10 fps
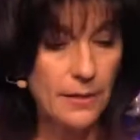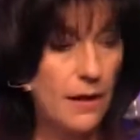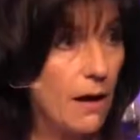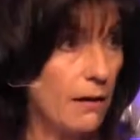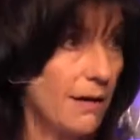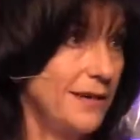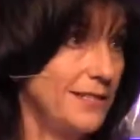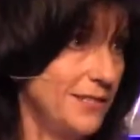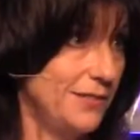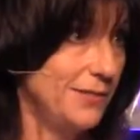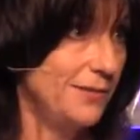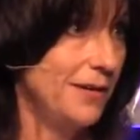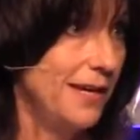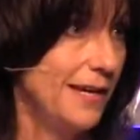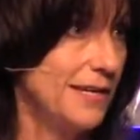but all I
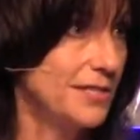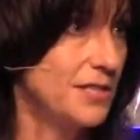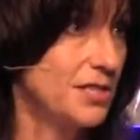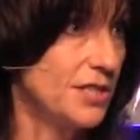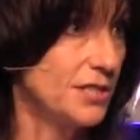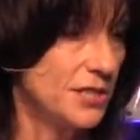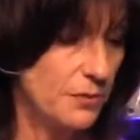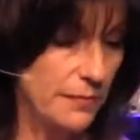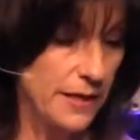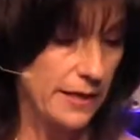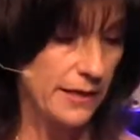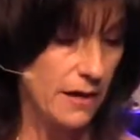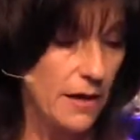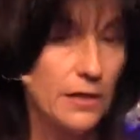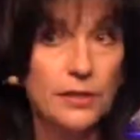do is just
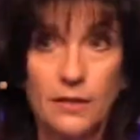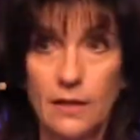grate on